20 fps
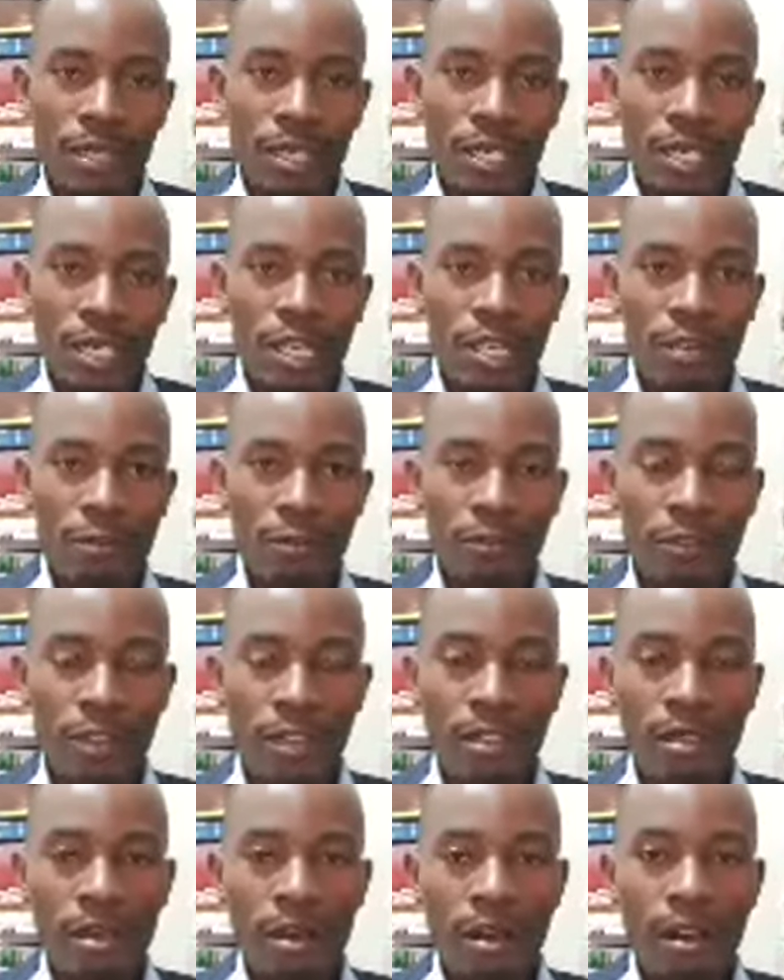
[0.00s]
If
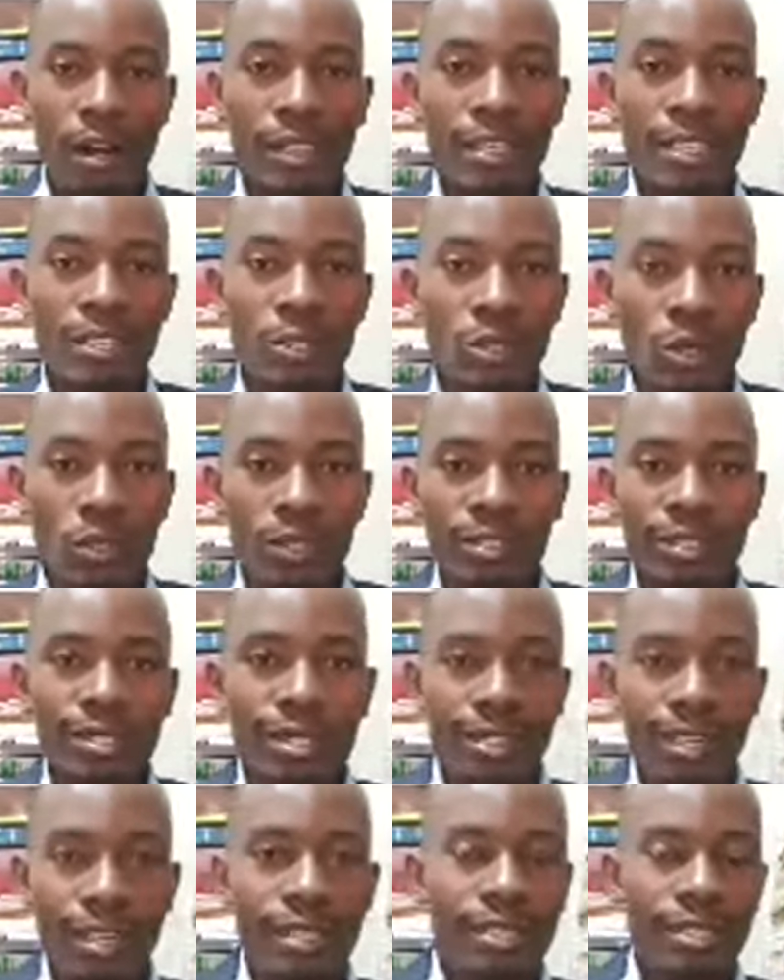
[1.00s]
they are
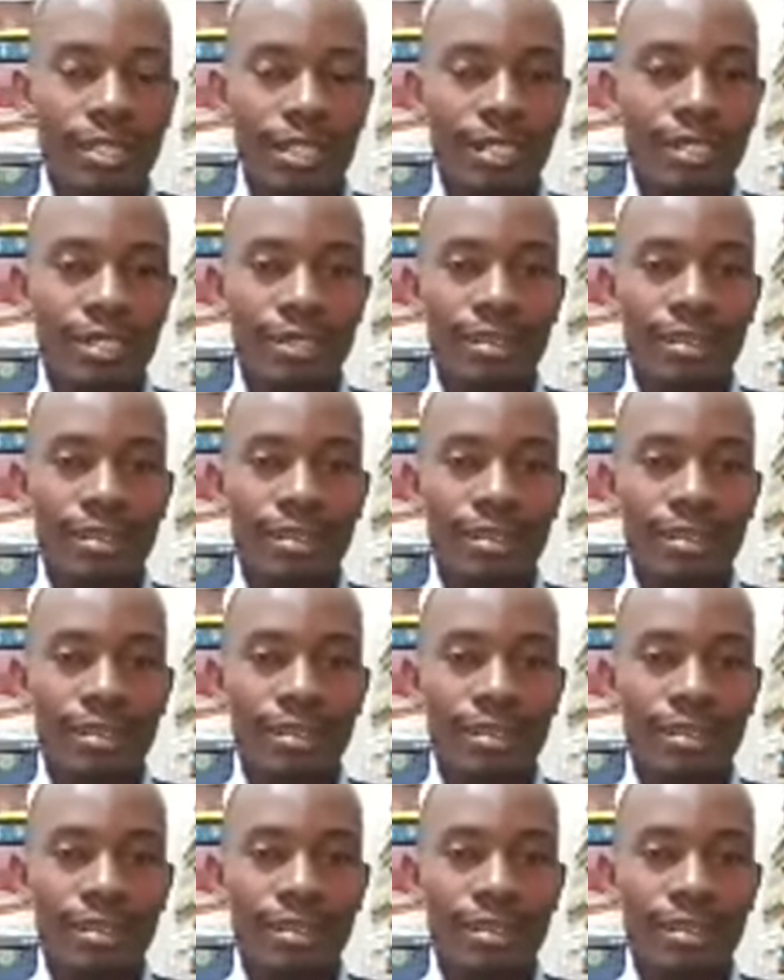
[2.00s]
intoxicated,